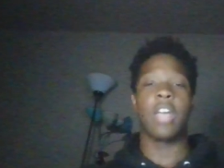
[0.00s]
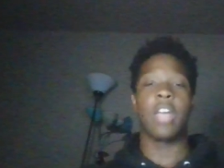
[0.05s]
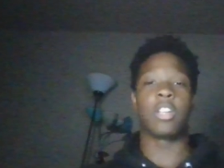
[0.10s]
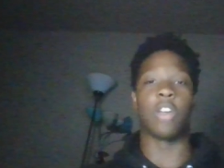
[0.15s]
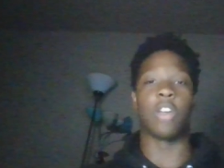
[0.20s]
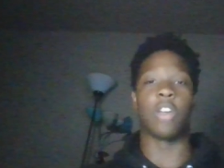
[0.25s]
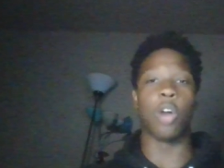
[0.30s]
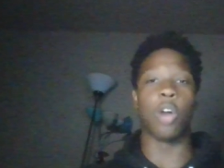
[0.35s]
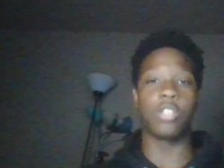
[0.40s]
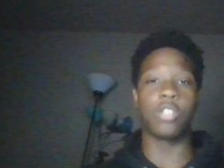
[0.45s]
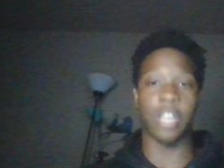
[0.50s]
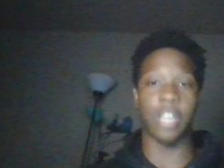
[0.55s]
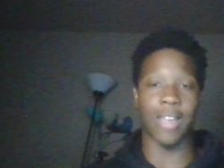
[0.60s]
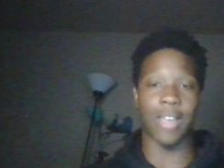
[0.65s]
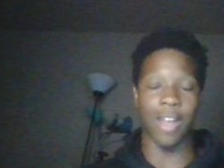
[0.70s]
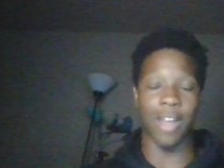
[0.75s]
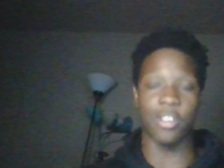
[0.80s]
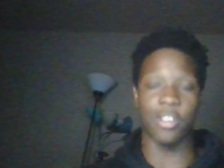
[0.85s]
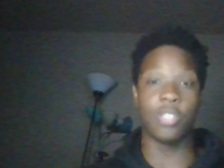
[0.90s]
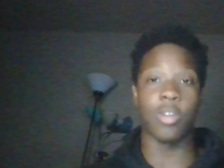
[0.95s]
Go check
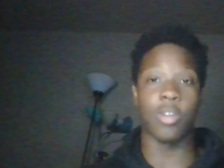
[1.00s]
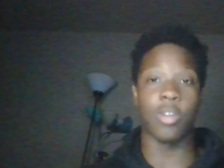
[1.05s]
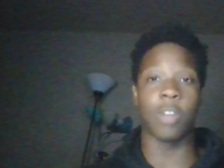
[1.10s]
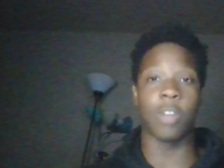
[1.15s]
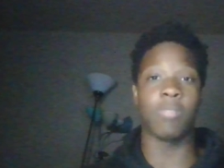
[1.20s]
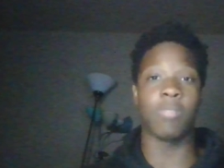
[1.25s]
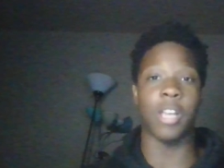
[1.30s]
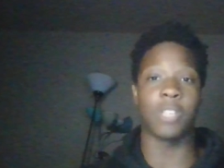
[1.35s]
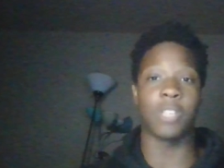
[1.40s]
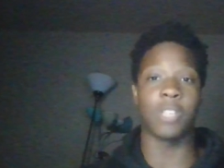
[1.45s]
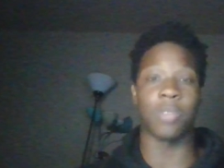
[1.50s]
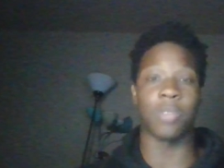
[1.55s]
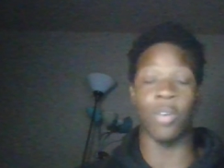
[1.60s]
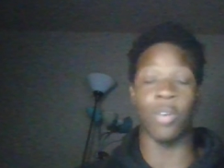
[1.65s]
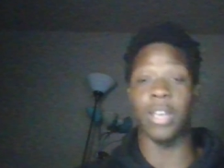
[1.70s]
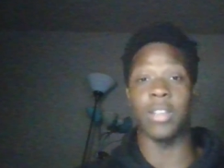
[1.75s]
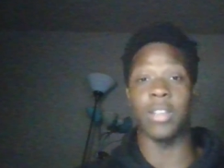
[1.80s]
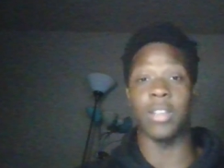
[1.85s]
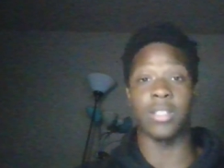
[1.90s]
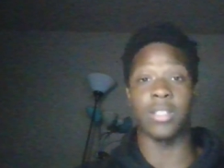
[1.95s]
out his Twitter page, bro.
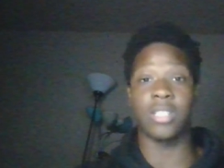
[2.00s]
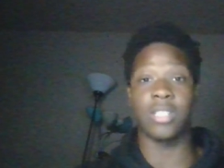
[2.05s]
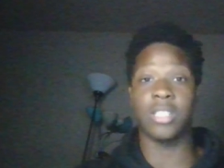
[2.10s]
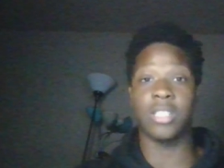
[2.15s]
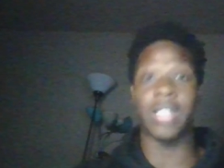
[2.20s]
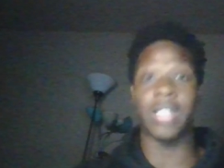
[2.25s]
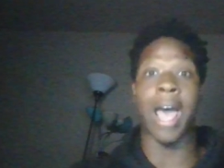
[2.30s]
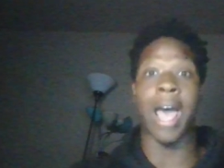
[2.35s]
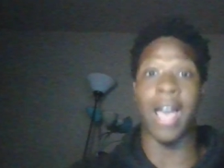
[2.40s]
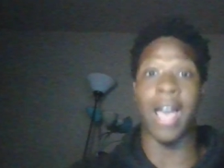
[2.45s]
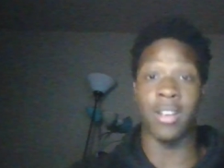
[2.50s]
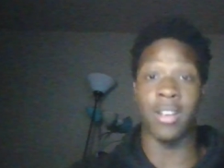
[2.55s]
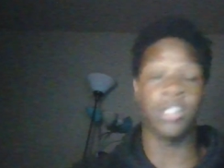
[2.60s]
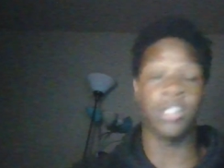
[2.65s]
It is sad.